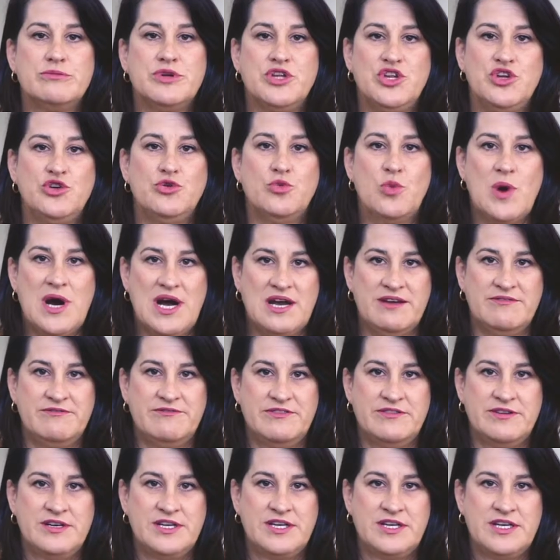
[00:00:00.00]
a new wife.
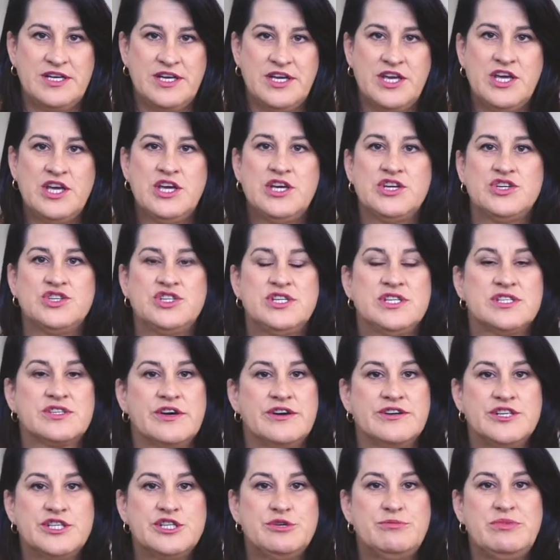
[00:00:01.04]
She's
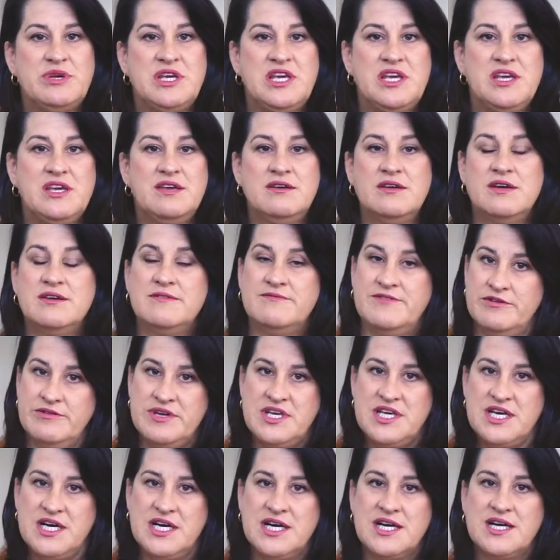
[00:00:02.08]
going to be very
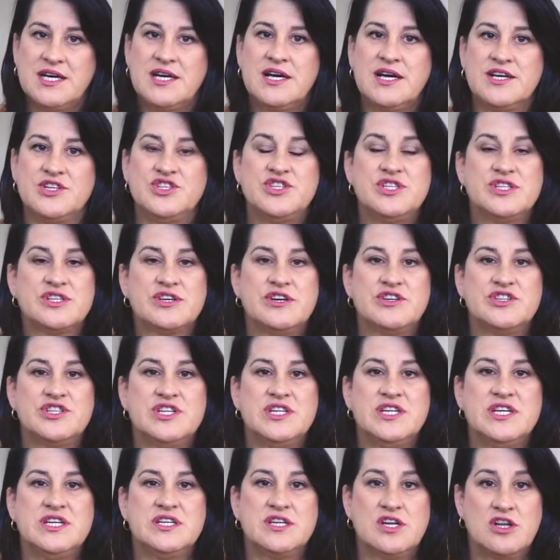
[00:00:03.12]
young and she's going to
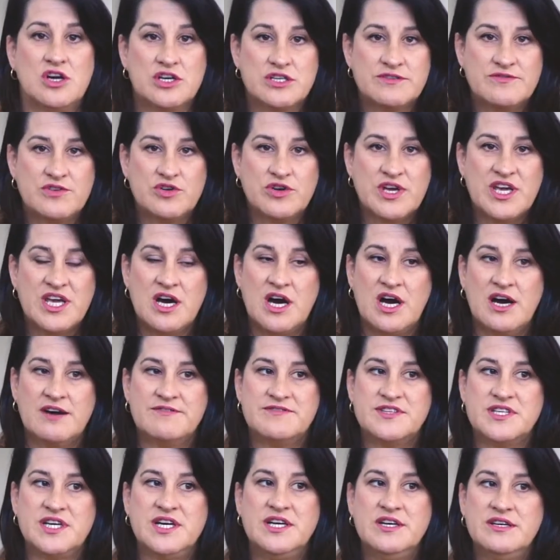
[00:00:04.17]
need a lot of looking
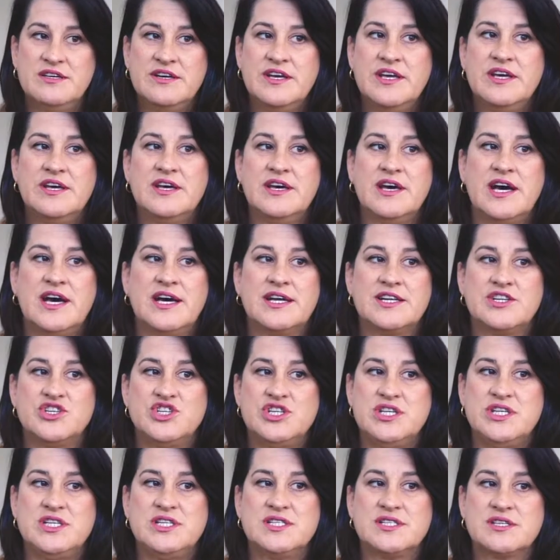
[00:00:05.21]
after and
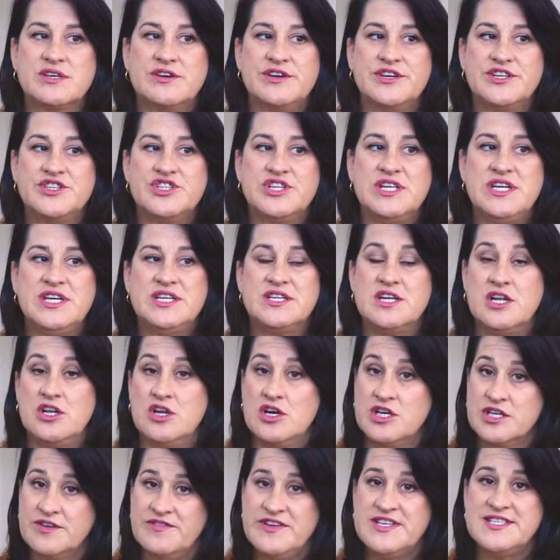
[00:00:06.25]
she's going to need a
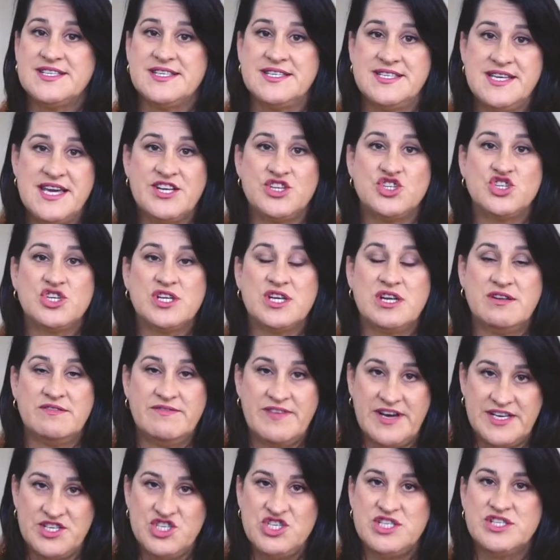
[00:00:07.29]
lot of his attention. In
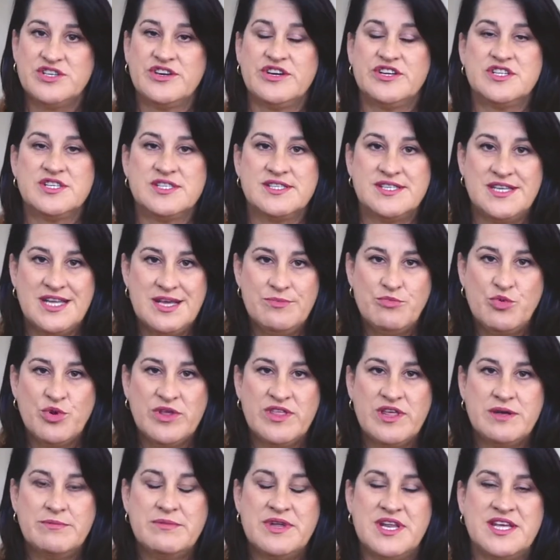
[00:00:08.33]
fact, she's going to sleep with
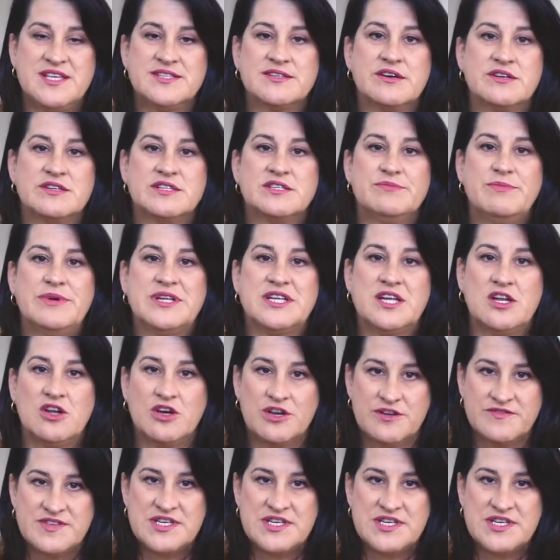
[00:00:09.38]
him and he's going to spend a lot of